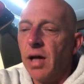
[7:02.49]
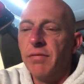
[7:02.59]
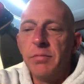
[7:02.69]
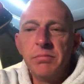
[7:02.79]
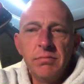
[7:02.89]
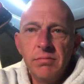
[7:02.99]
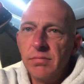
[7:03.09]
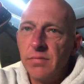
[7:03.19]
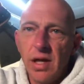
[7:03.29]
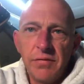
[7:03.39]
Love them,
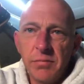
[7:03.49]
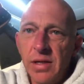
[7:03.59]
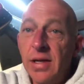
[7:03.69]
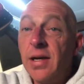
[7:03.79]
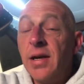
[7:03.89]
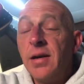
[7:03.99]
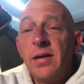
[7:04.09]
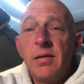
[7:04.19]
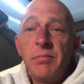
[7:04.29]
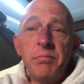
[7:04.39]
love them.
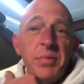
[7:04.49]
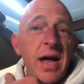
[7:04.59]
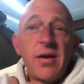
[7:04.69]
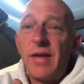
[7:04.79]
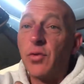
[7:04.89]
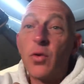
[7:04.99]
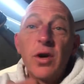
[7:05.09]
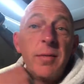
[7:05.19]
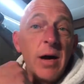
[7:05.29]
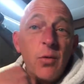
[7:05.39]
But I don't have to
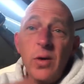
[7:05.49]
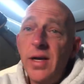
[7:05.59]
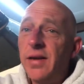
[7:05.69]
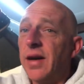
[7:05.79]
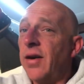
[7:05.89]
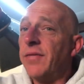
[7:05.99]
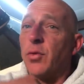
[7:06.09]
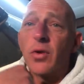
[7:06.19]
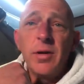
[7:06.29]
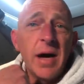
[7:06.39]
worry about wind. I don't have
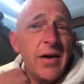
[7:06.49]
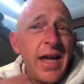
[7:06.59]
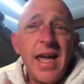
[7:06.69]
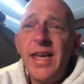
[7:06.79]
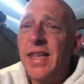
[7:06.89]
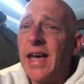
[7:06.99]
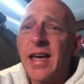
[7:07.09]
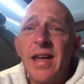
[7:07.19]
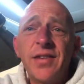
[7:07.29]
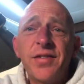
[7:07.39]
to worry about any of
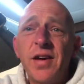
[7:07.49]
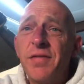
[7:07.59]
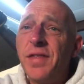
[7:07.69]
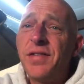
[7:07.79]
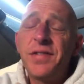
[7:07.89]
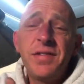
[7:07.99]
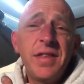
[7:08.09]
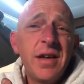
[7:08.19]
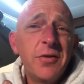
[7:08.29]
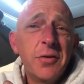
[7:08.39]
that kind of stuff. This
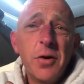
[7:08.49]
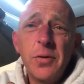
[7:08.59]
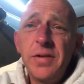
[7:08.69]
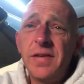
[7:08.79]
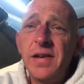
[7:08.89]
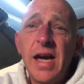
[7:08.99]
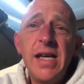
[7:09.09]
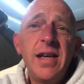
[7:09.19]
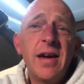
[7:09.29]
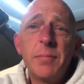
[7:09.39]
thing will go into
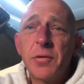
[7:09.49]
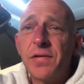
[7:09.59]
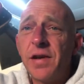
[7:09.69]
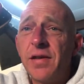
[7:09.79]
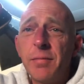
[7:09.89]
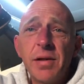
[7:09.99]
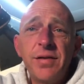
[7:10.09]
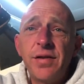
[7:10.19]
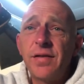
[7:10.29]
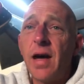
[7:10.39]
99% of the
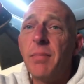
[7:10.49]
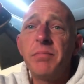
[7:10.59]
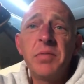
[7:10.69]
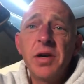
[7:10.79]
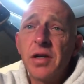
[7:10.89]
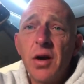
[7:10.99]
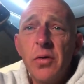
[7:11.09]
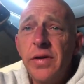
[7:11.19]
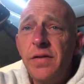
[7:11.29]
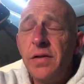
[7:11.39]
places I'm going to
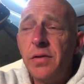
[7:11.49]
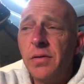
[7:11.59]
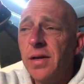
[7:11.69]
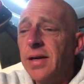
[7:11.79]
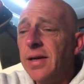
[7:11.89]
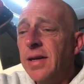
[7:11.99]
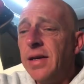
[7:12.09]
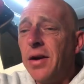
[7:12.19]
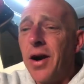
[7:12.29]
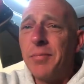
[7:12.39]
go into.
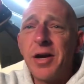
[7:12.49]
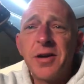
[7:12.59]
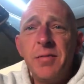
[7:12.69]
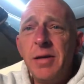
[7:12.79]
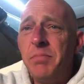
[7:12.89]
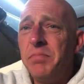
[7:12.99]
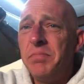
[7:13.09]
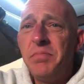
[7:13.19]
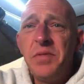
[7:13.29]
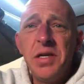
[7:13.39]
You know, I'm not going to be,
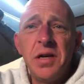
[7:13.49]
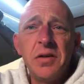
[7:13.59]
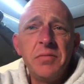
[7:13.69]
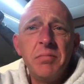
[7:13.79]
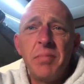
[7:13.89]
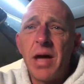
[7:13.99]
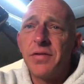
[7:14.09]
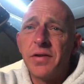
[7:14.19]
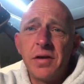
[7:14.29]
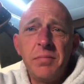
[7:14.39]
you know,
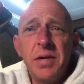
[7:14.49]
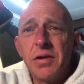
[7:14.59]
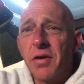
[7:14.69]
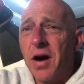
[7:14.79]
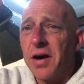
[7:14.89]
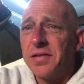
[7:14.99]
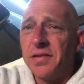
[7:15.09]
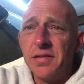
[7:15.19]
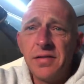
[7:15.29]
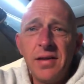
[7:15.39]
bouncing on big
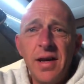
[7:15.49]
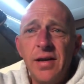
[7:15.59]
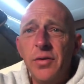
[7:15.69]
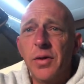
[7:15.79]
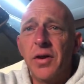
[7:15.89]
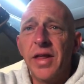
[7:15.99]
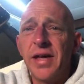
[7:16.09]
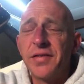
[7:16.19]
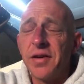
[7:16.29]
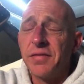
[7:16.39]
rocks and doing all
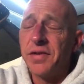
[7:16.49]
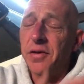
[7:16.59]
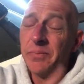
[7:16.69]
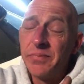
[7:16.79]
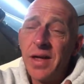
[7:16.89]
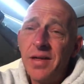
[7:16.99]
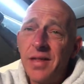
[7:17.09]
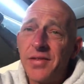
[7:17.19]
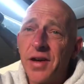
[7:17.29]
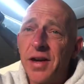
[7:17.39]
that stuff. So
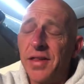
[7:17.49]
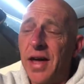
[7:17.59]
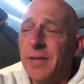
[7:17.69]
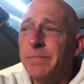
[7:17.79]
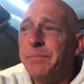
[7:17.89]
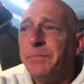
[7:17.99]
that's kind of that.